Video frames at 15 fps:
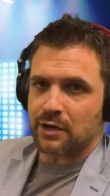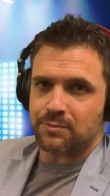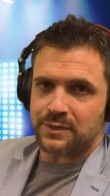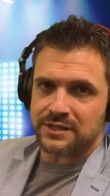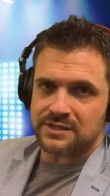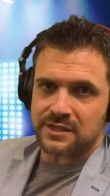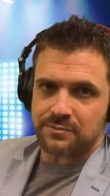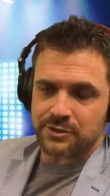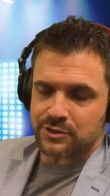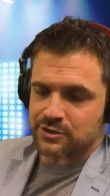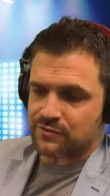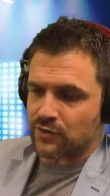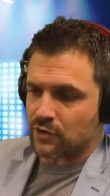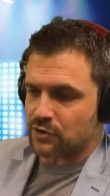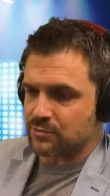get some of
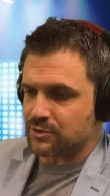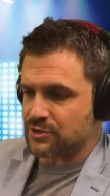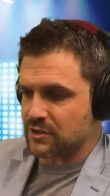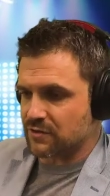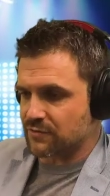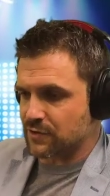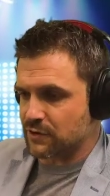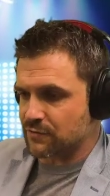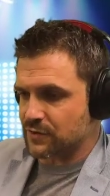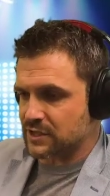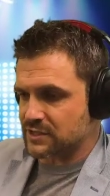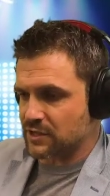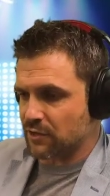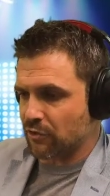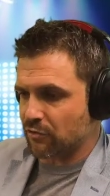those vulnerables on the field for
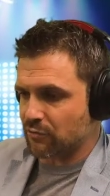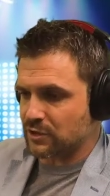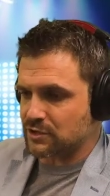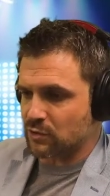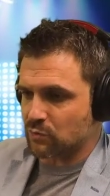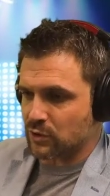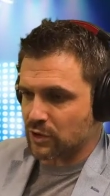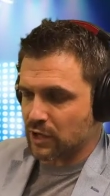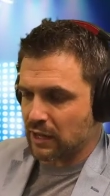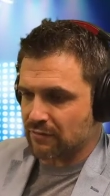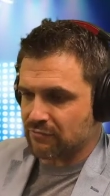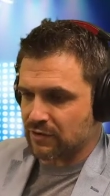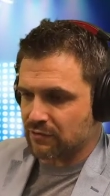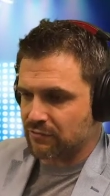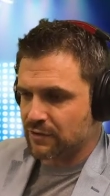these other 3 to work
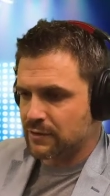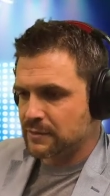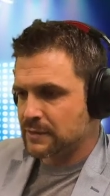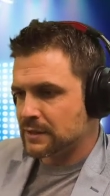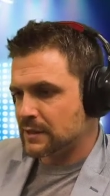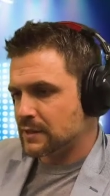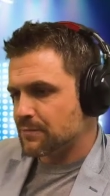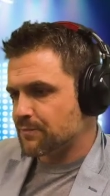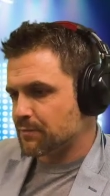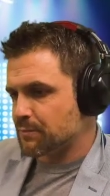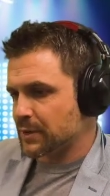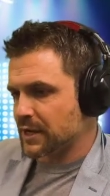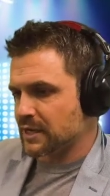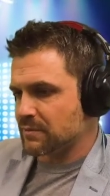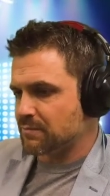off of.
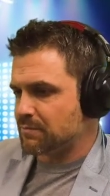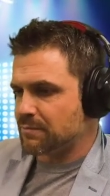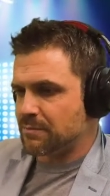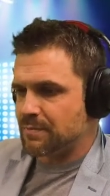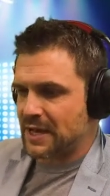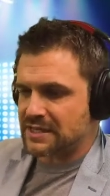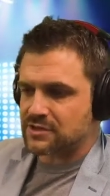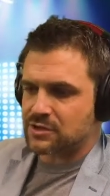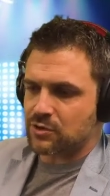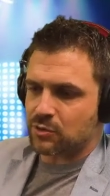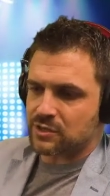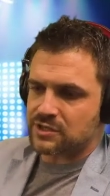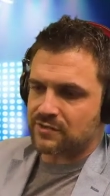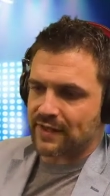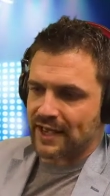But best
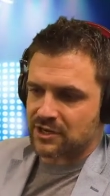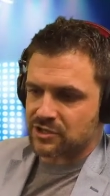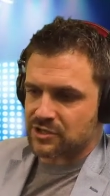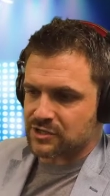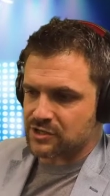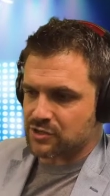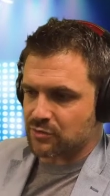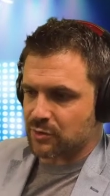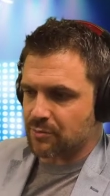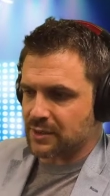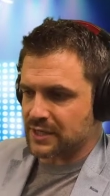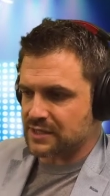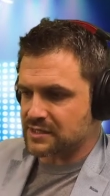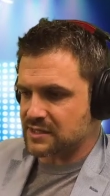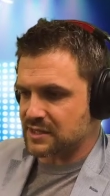course of action is to
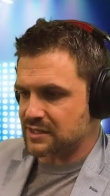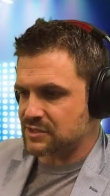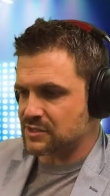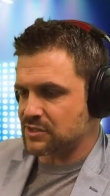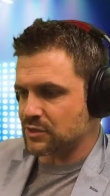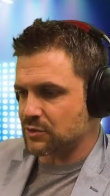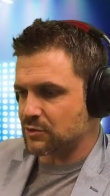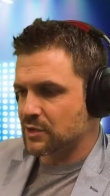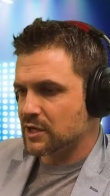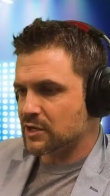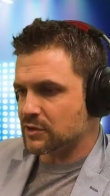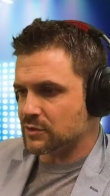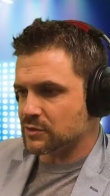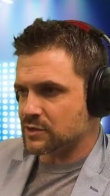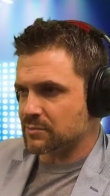replace these 2,
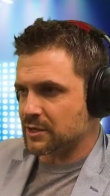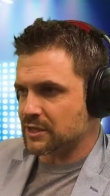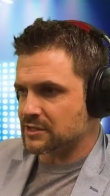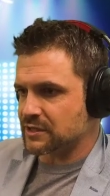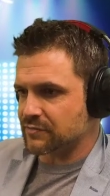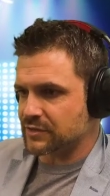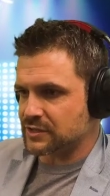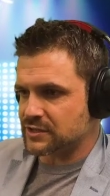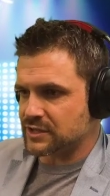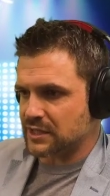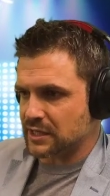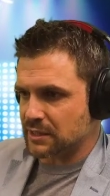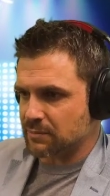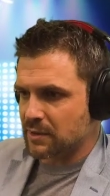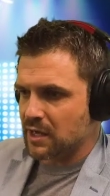use them on a different
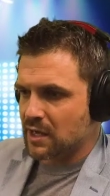team.